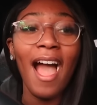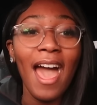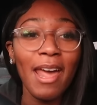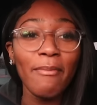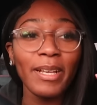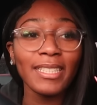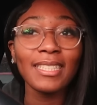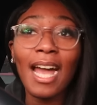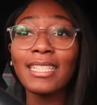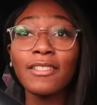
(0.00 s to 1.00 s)
And I'm
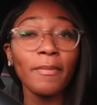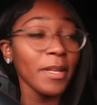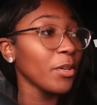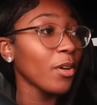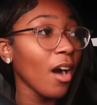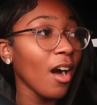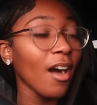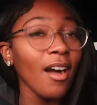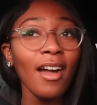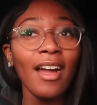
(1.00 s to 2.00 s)
excited for my new
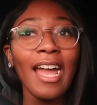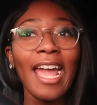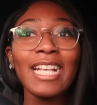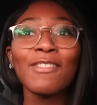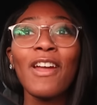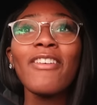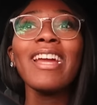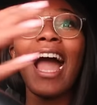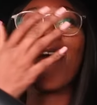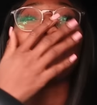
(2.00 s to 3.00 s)
car. It's
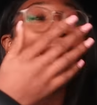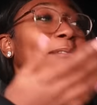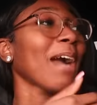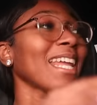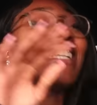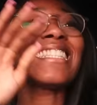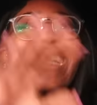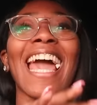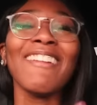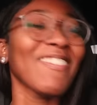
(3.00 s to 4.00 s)
very, I'm kind of
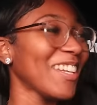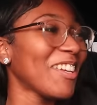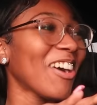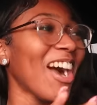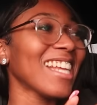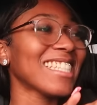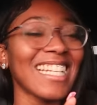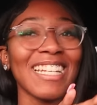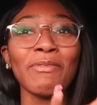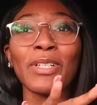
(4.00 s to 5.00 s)
scared for my new car
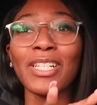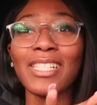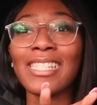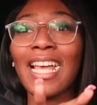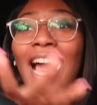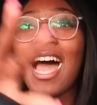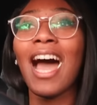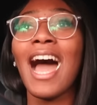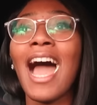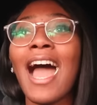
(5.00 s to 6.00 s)
actually, because
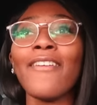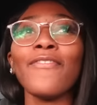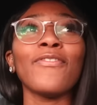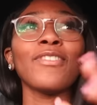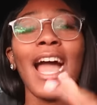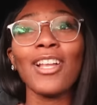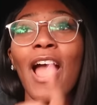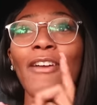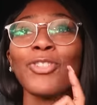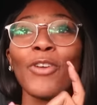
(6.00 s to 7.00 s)
I
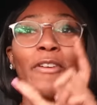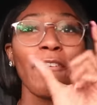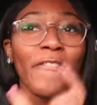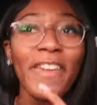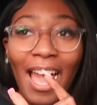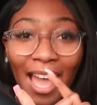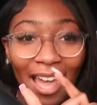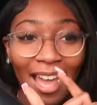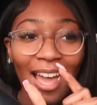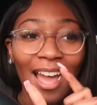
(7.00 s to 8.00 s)
drove a Fiat,
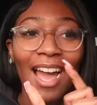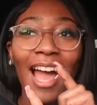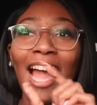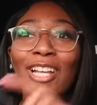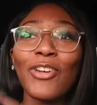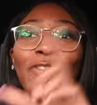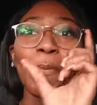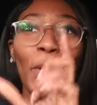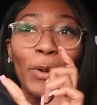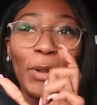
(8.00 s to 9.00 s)
I drove
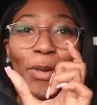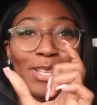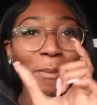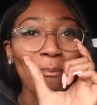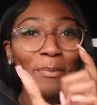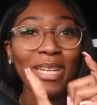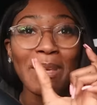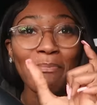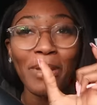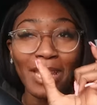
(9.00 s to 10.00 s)
a Polo. Those are
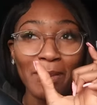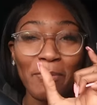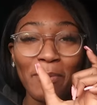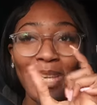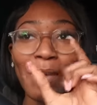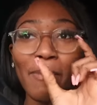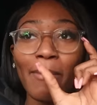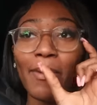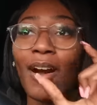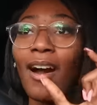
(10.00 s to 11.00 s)
mini
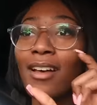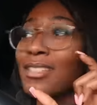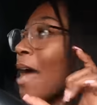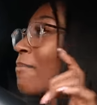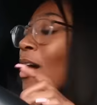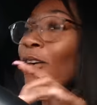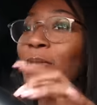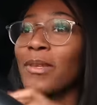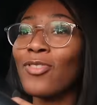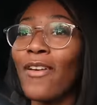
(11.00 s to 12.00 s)
baby cars. I'm now
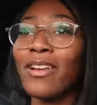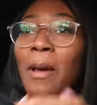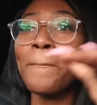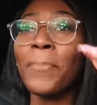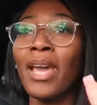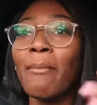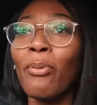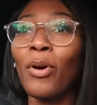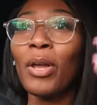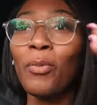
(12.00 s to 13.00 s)
gonna be driving a big
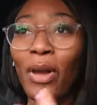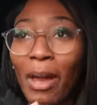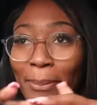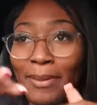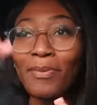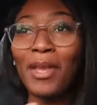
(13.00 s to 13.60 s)
boy whip,